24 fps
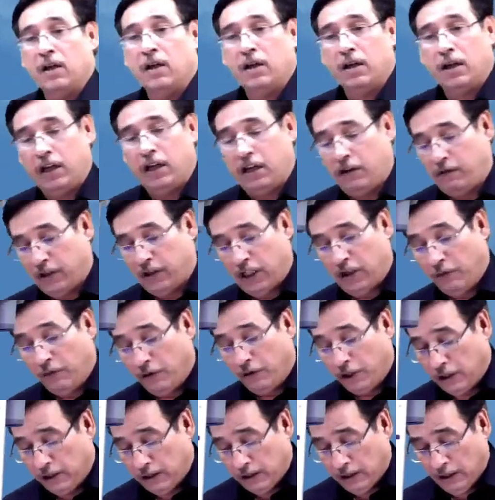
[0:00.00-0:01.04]
available.
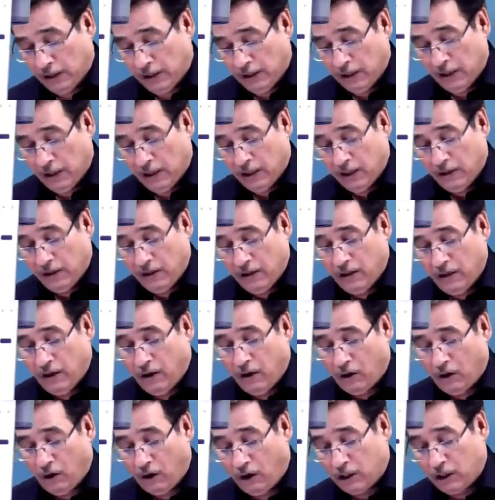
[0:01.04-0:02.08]

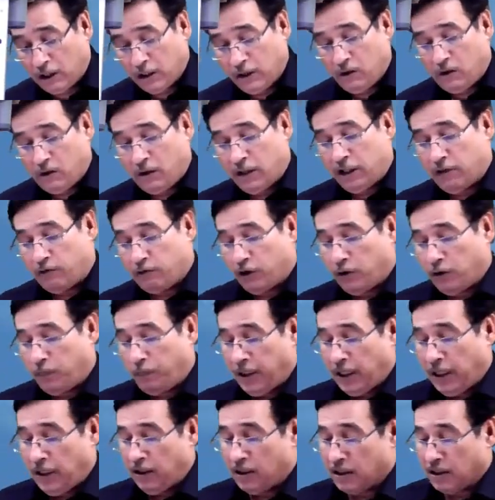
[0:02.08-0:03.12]
All in all, it would
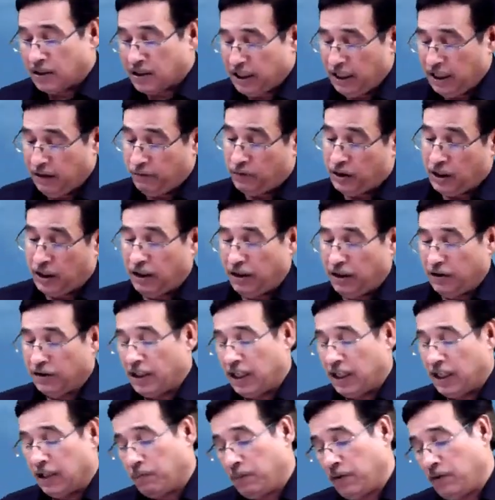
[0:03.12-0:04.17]
mean the same thing.
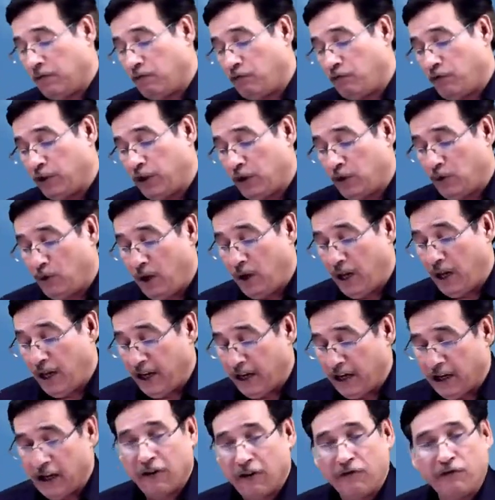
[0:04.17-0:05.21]
That means you
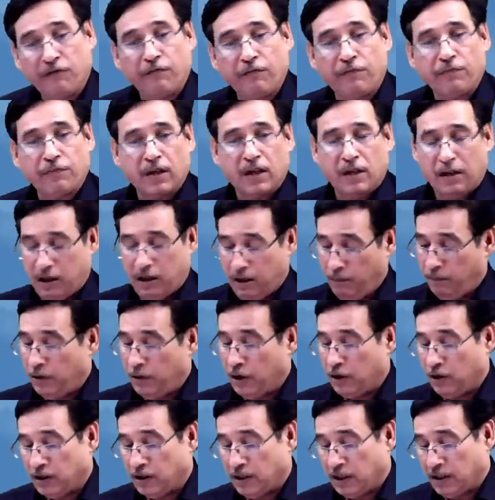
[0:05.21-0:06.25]
have,
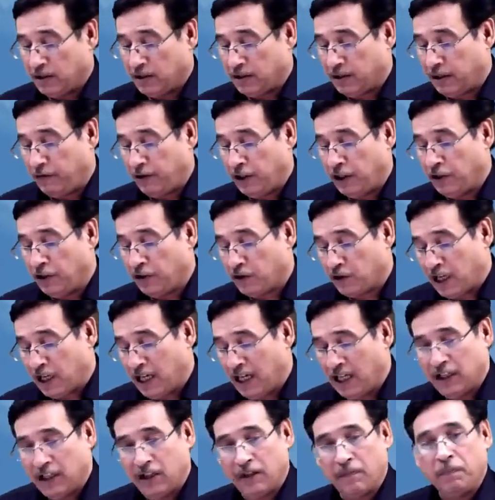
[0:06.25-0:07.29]
because it is given in trial,
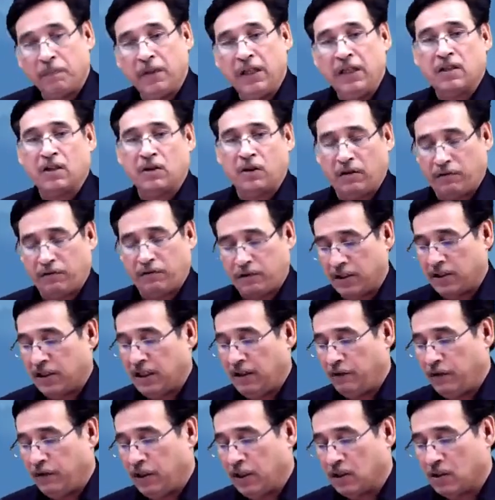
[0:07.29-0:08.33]
it means you have received
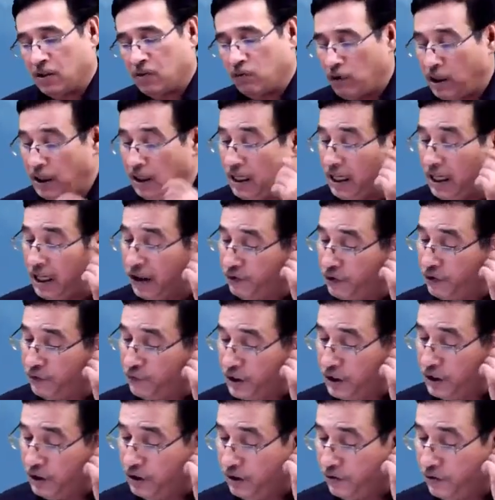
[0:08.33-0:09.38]
this 1,50,000
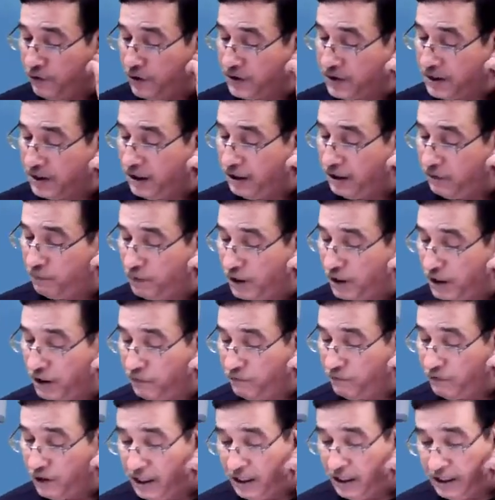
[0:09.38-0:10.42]
you have received, but
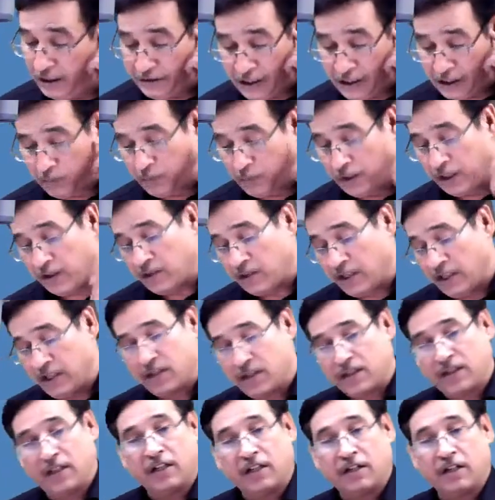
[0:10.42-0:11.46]
adjustment says
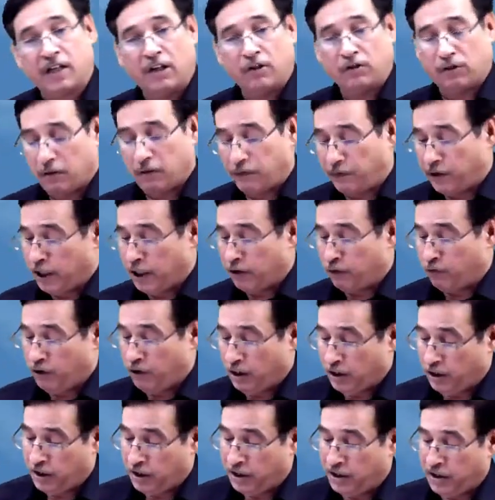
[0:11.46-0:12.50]
that out of that
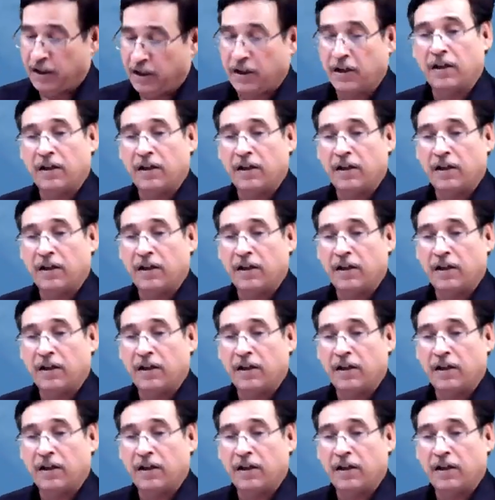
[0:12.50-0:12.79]
1/3